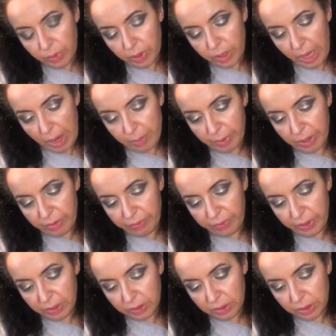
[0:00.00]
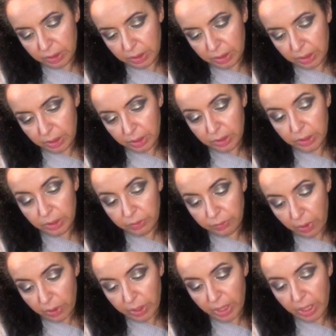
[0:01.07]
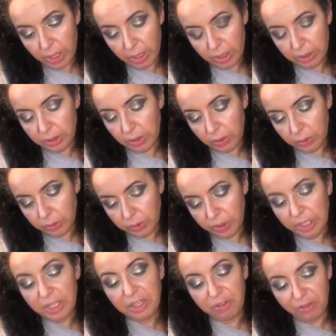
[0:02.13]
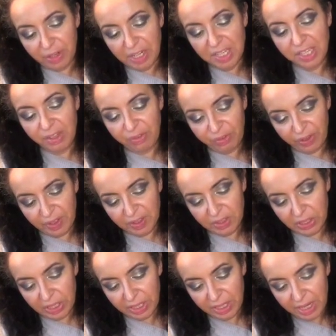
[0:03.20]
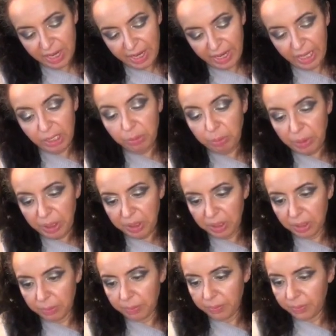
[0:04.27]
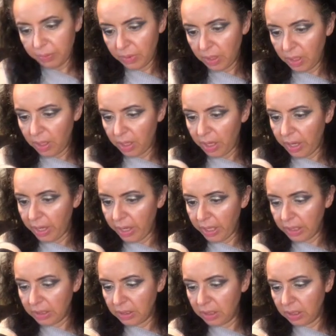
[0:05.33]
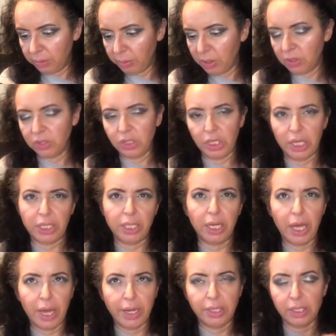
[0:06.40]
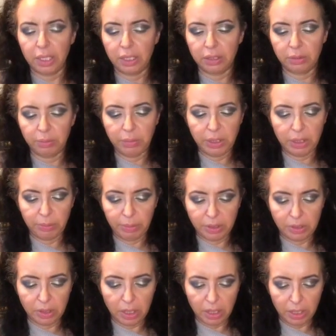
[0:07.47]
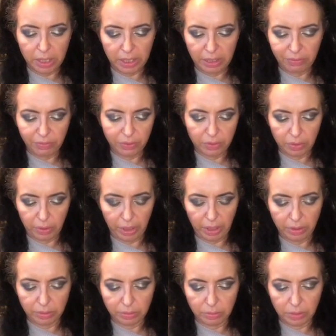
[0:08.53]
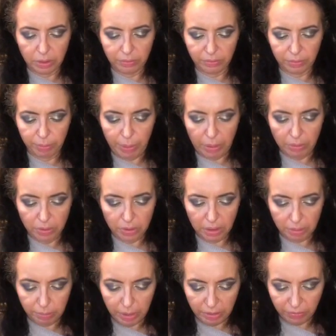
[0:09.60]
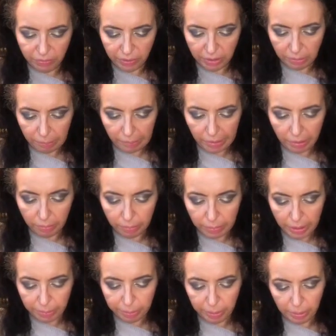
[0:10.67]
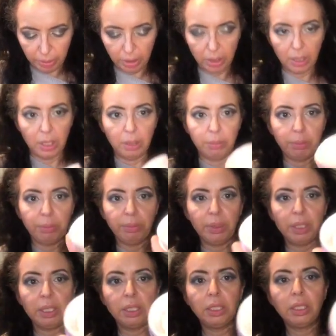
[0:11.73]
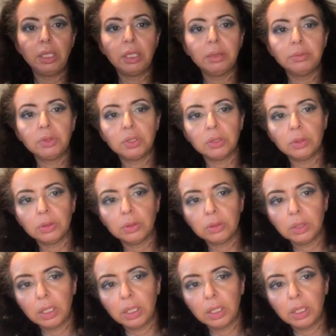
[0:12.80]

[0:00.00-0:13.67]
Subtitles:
camera filter, the infinity filter in medium. And because she had light and medium and dark, and I thought, okay, one of the powders that might fit me might be medium. So